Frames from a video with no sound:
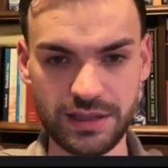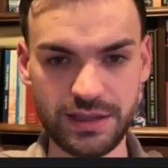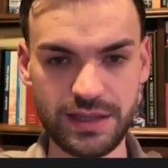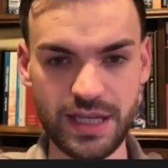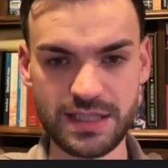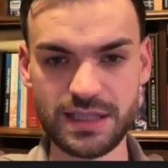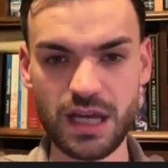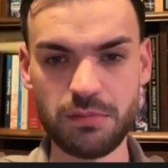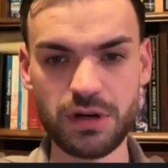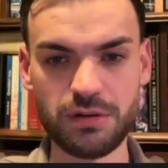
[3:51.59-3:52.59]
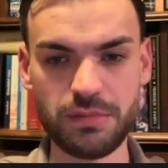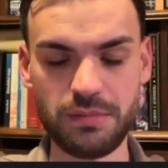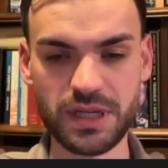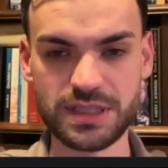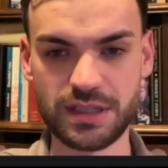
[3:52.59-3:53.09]
This number
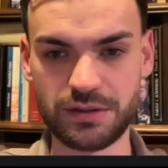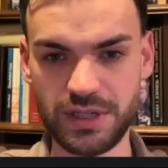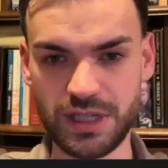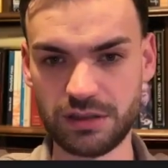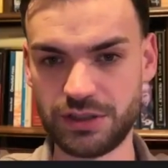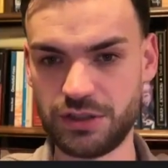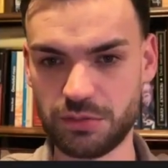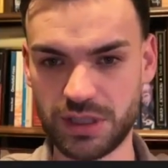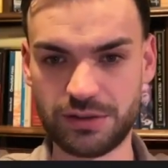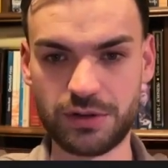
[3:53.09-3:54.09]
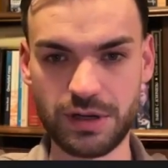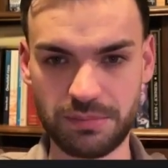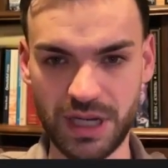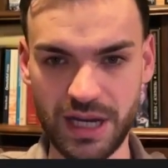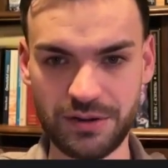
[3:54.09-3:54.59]
mimics a real human
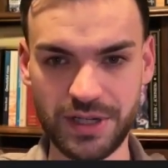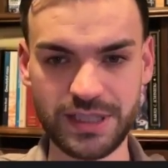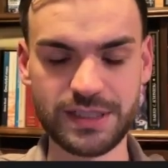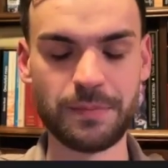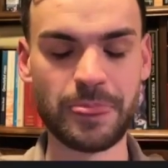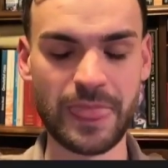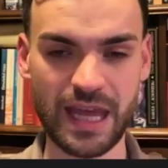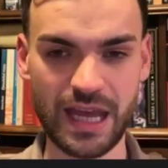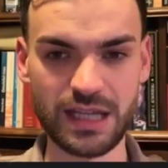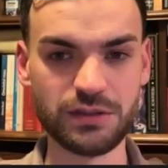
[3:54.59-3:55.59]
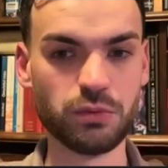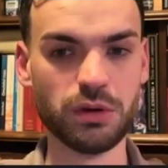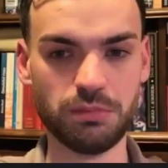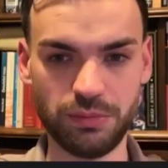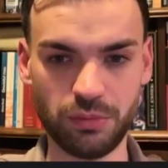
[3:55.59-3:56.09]
reply rate and
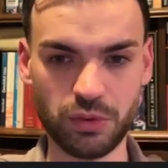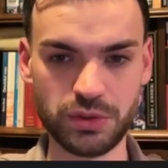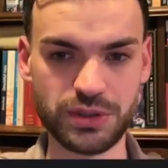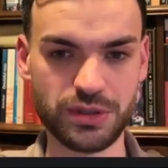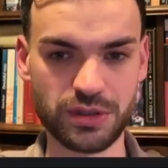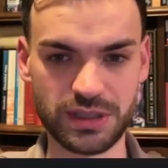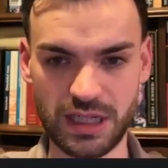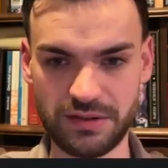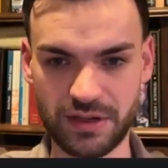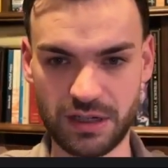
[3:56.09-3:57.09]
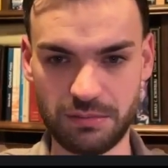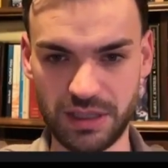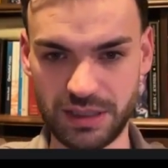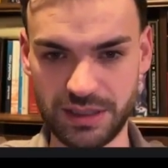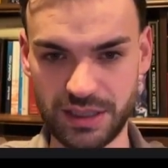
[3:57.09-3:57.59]
will boost your deliverability.